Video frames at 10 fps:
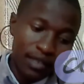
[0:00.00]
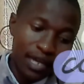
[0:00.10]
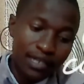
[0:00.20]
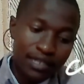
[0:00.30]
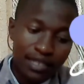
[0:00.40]

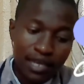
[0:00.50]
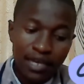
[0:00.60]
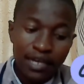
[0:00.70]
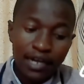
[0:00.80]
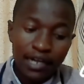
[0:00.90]
That is
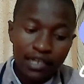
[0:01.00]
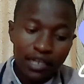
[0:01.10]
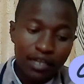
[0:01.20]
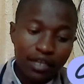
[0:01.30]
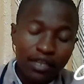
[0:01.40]
the
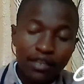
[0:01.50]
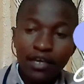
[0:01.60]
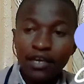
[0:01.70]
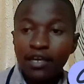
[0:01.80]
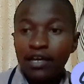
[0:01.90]

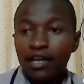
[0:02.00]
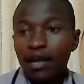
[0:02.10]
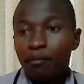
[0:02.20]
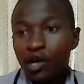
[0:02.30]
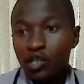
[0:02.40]

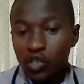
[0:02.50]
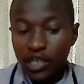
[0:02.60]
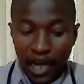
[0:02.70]
laboratory